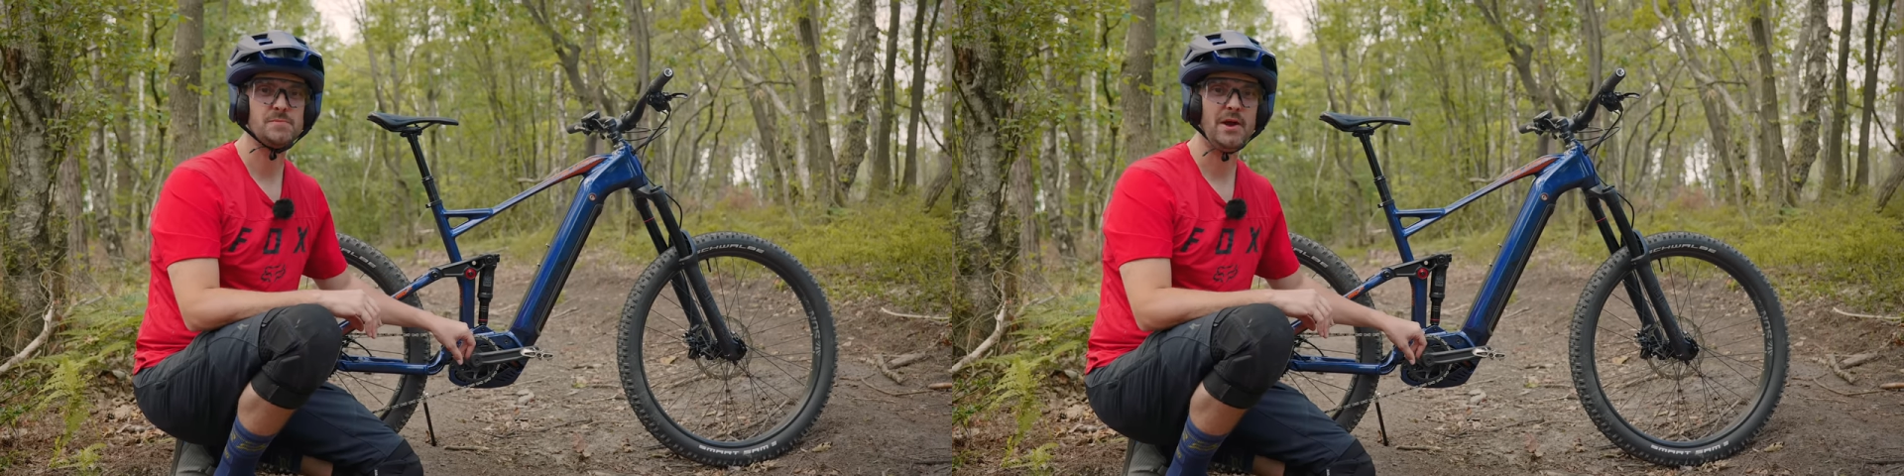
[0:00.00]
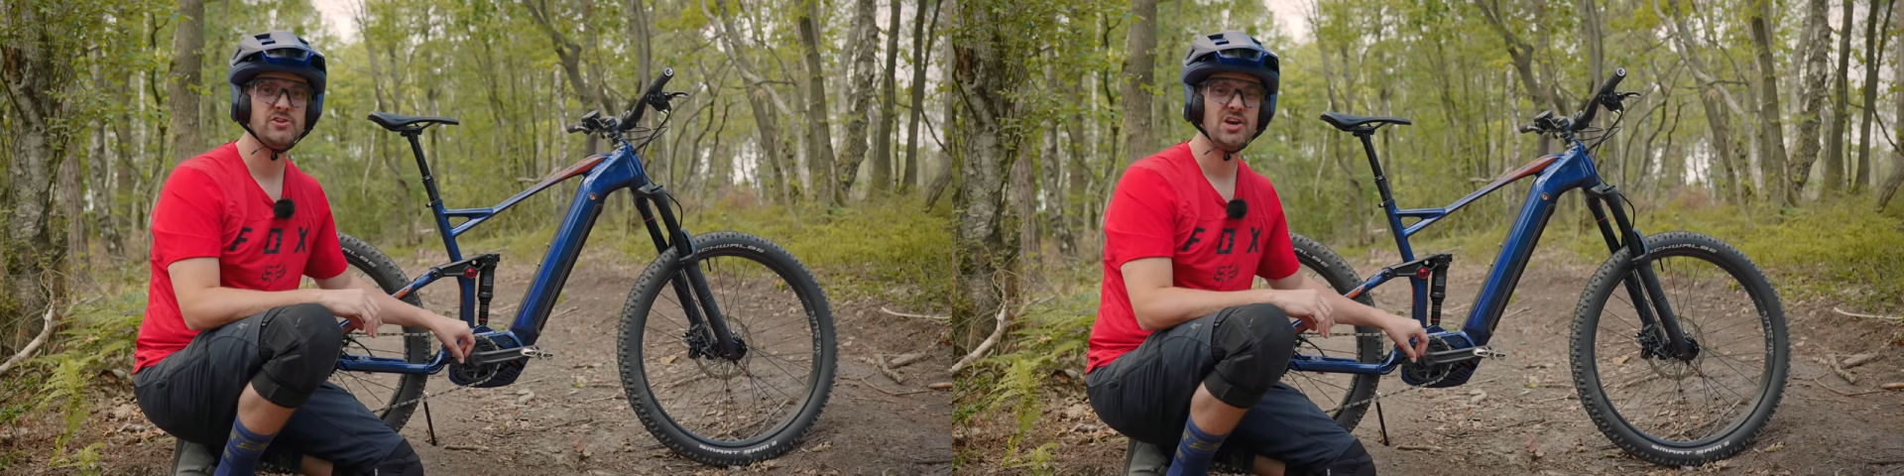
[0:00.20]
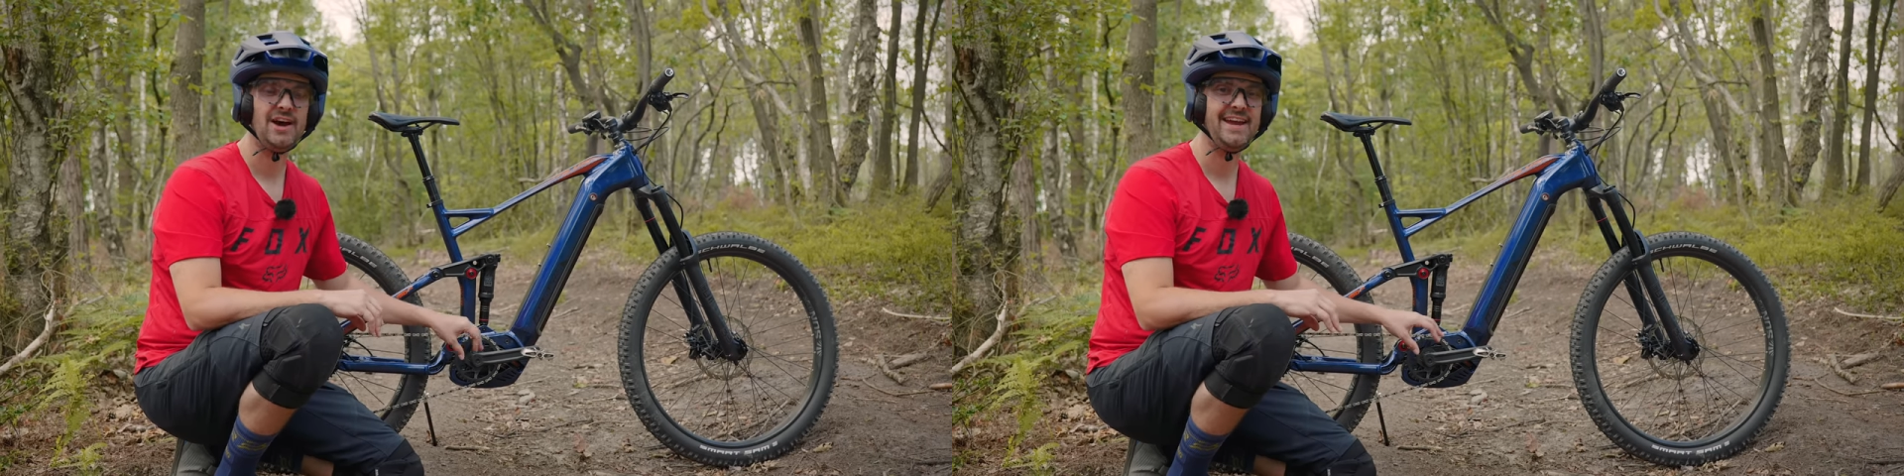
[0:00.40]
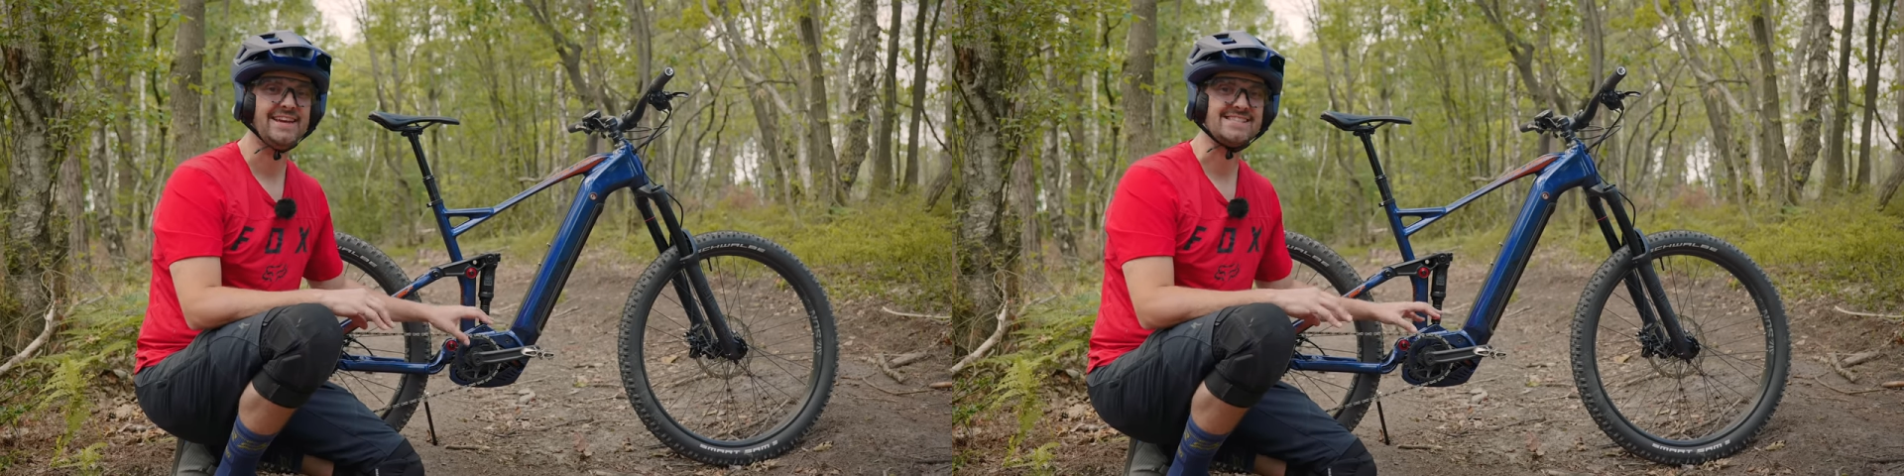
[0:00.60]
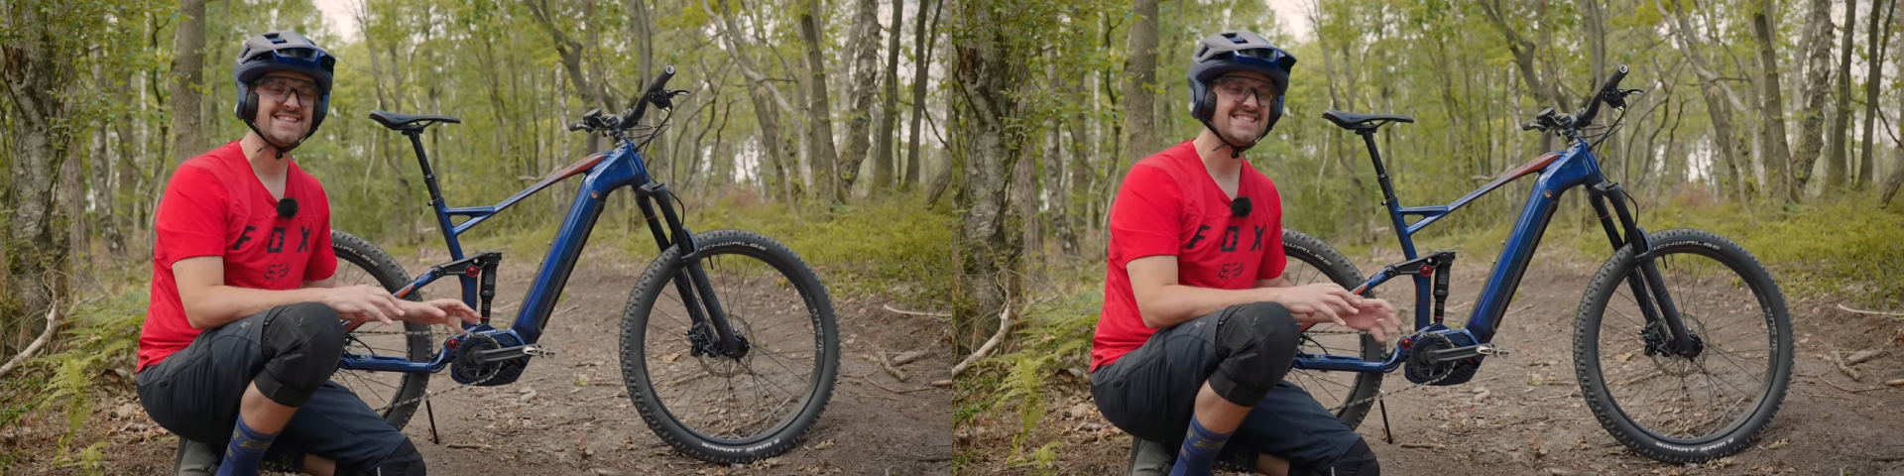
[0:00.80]
motor.
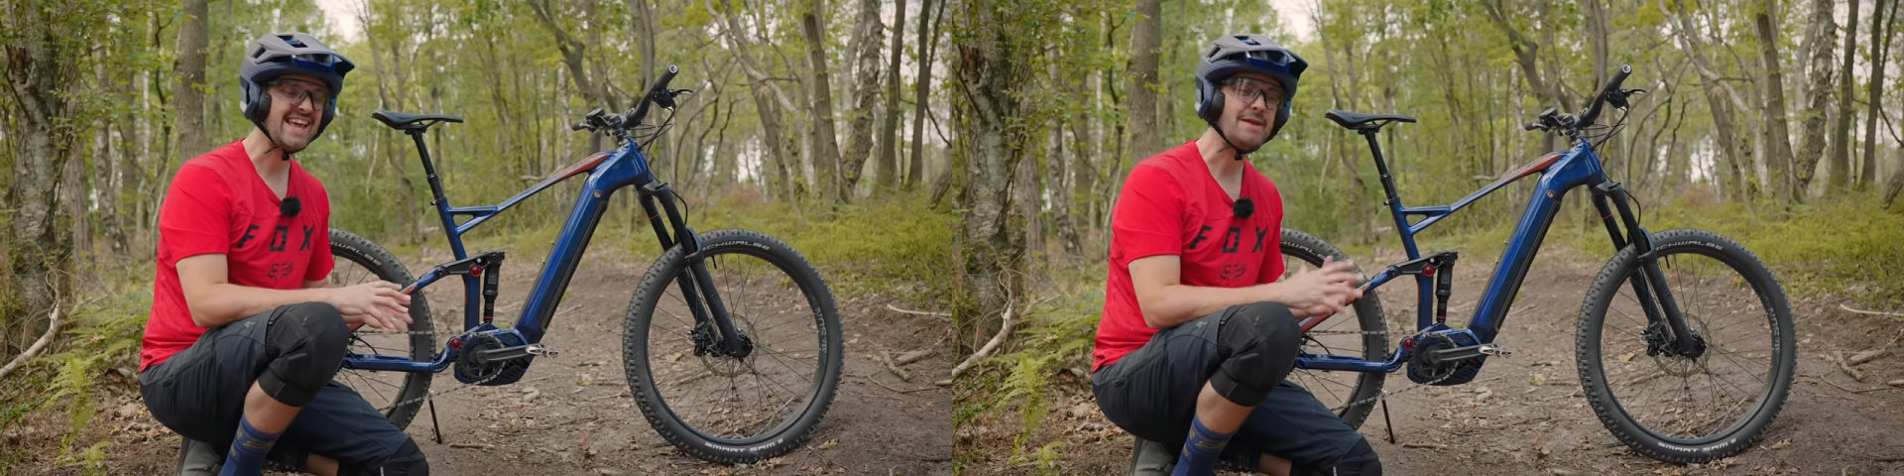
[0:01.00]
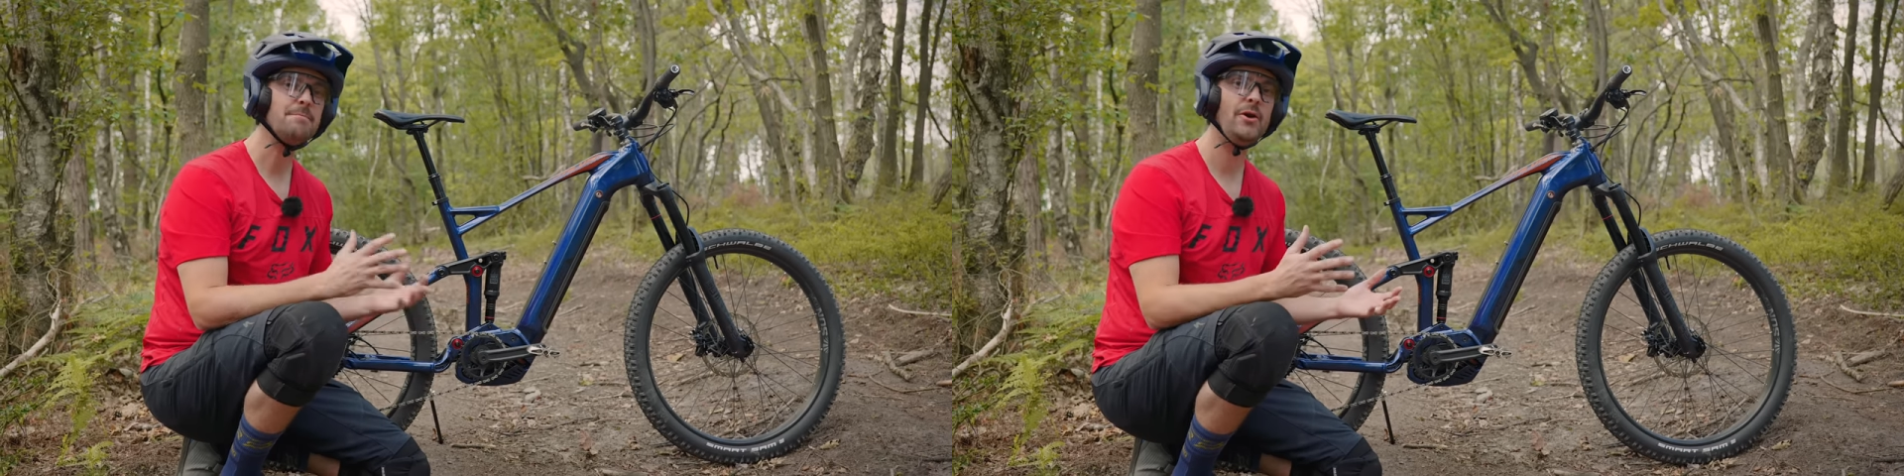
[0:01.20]
It's the same